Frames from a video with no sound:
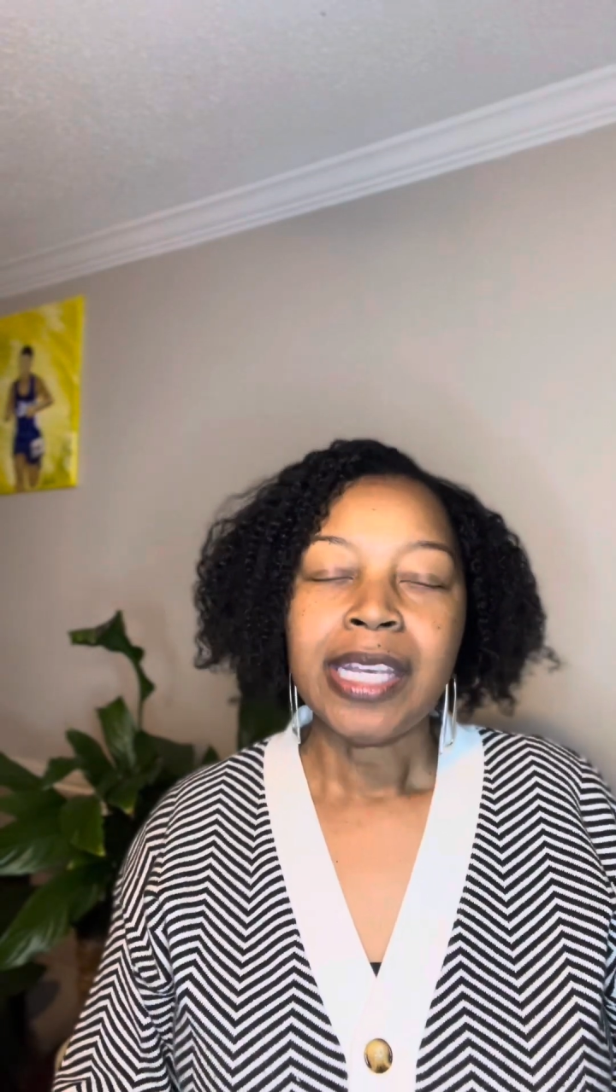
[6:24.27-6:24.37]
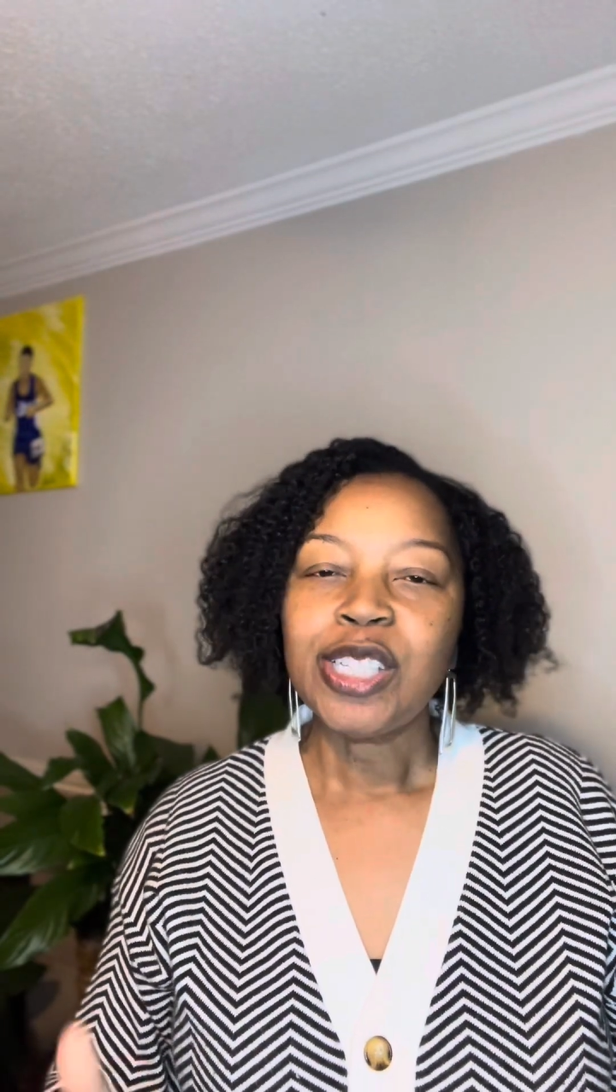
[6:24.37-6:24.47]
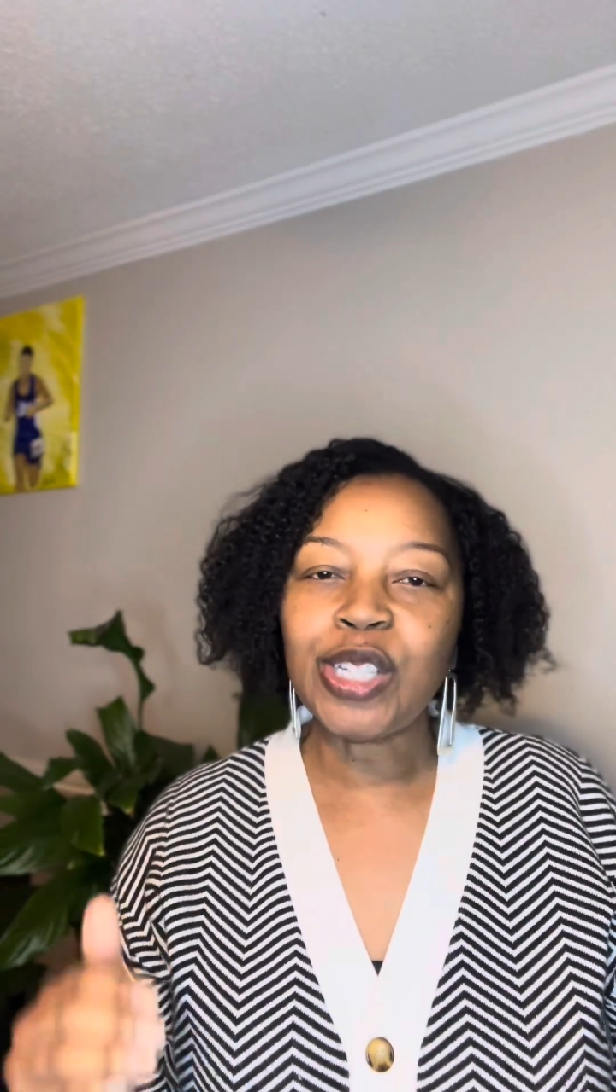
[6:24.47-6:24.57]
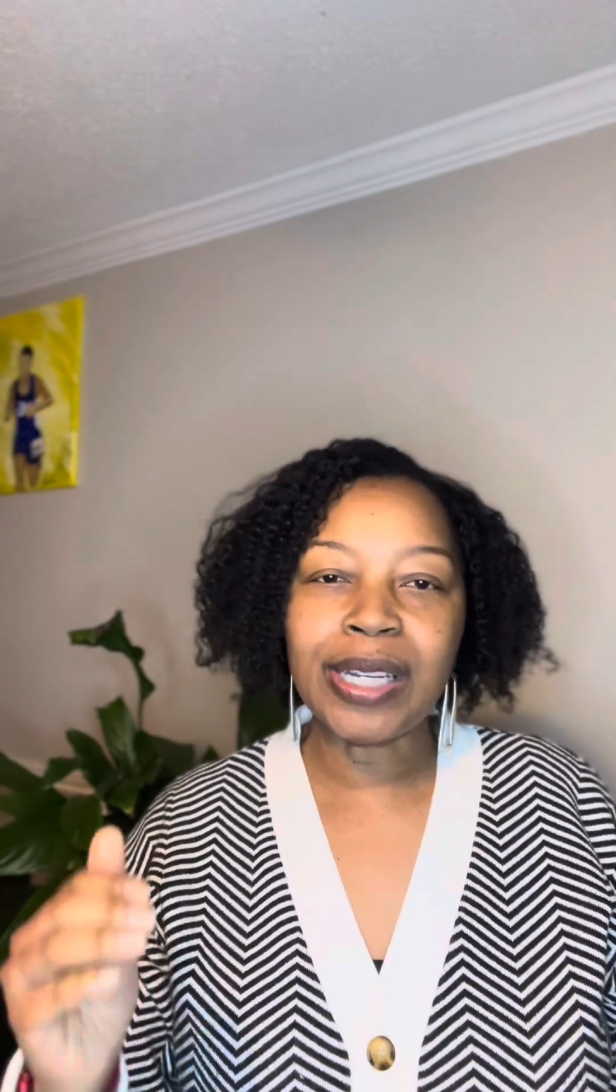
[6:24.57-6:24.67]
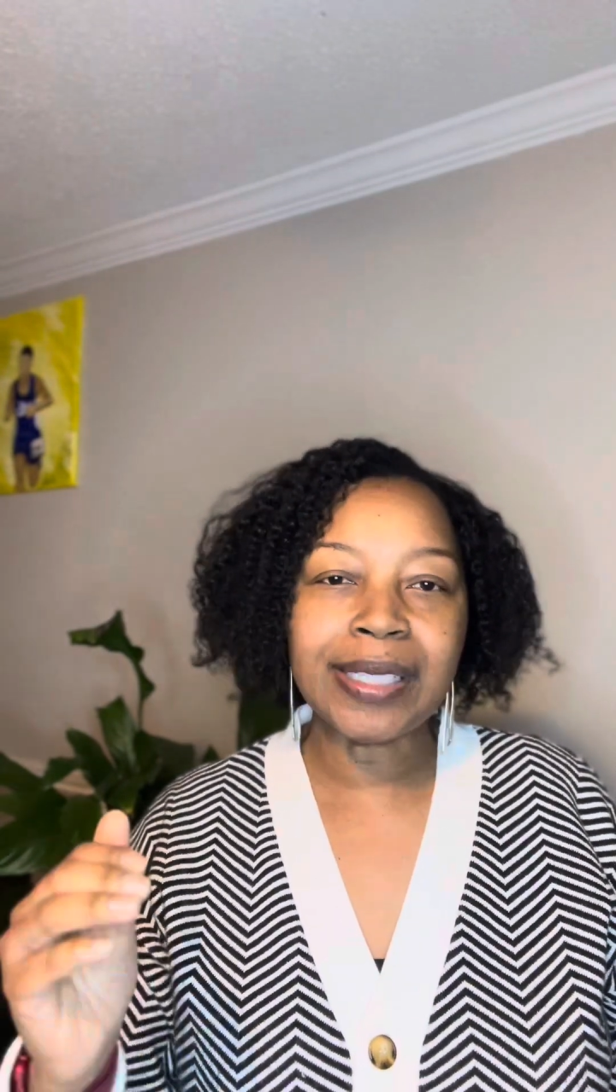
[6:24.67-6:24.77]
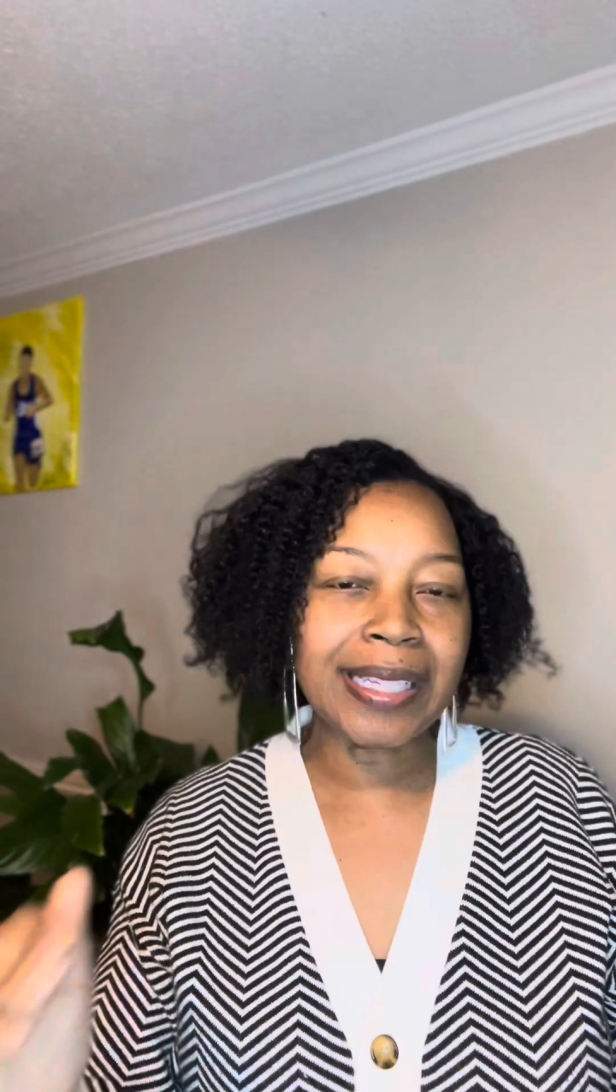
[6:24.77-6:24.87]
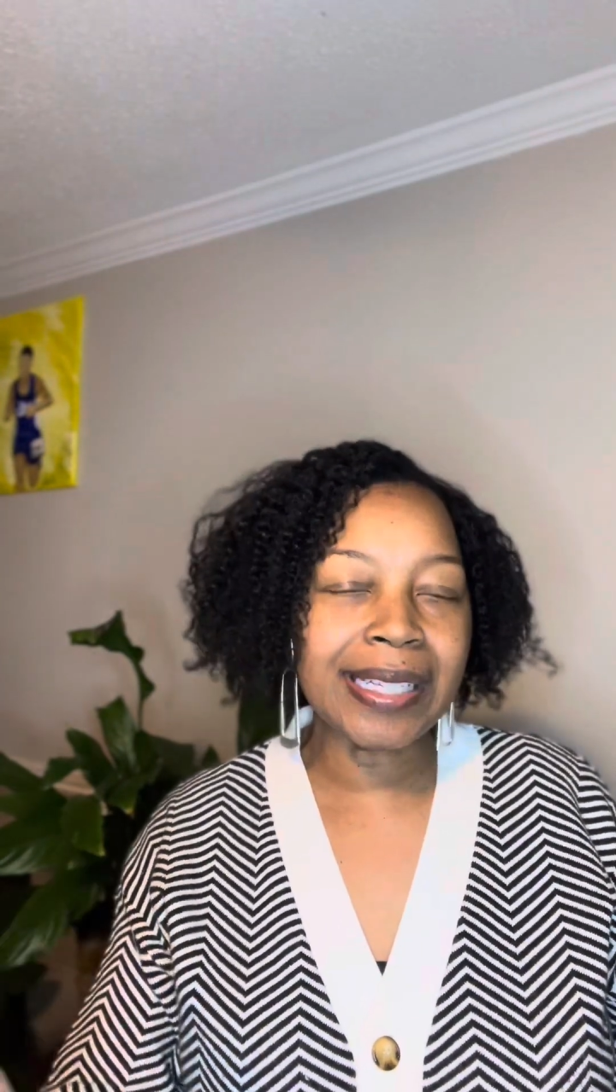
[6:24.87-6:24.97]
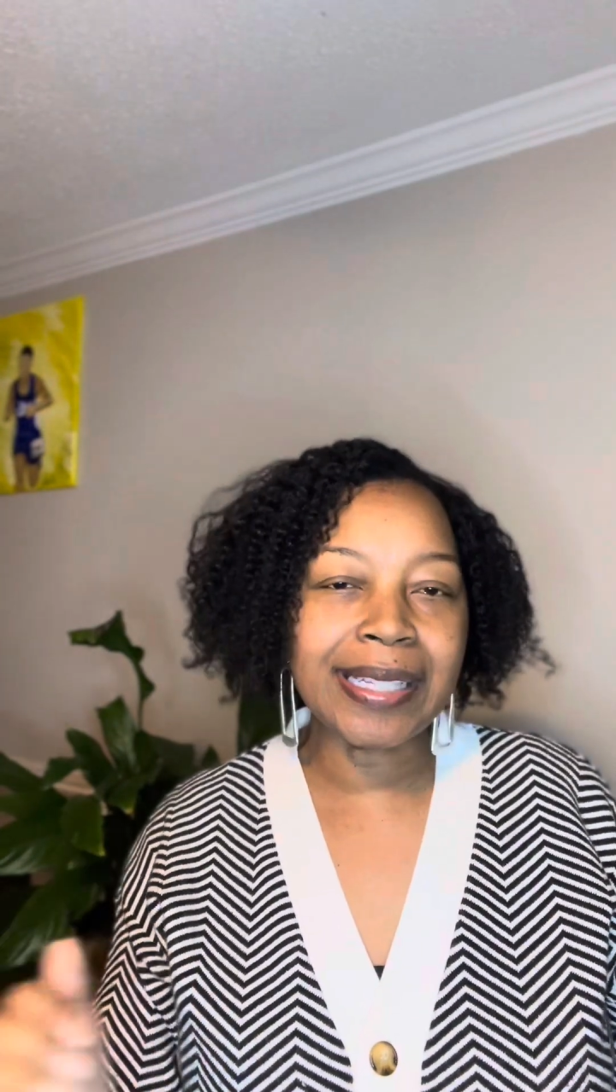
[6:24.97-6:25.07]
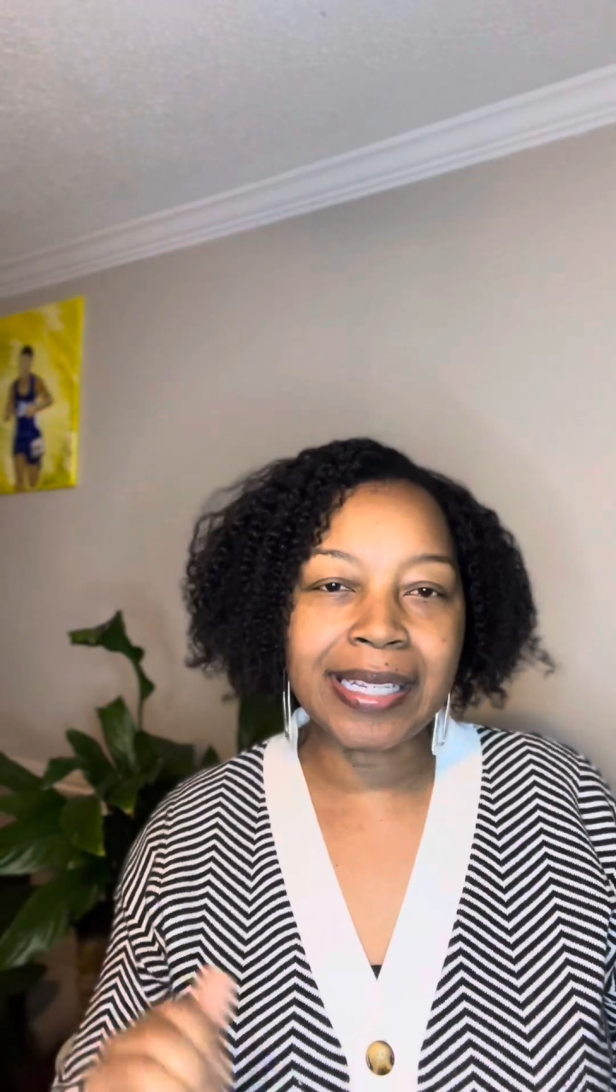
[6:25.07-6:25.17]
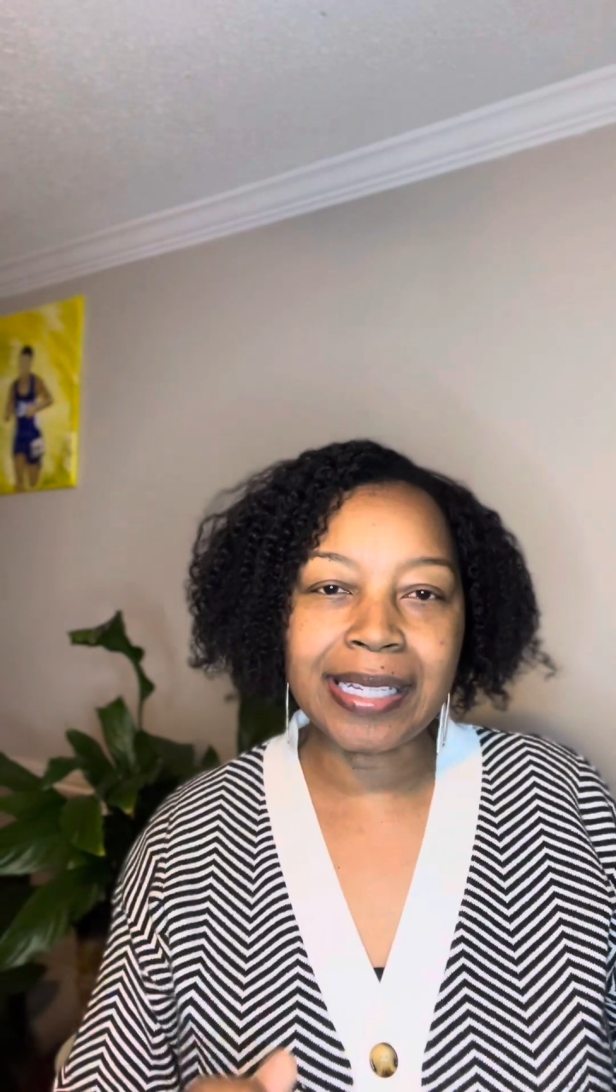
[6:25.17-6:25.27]
John
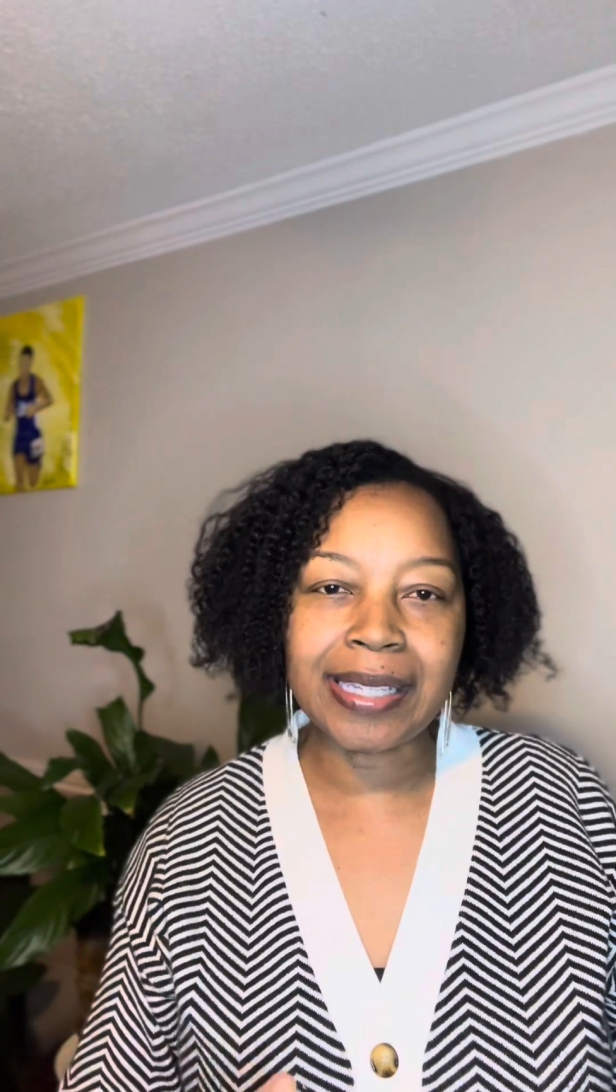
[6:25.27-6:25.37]
10:10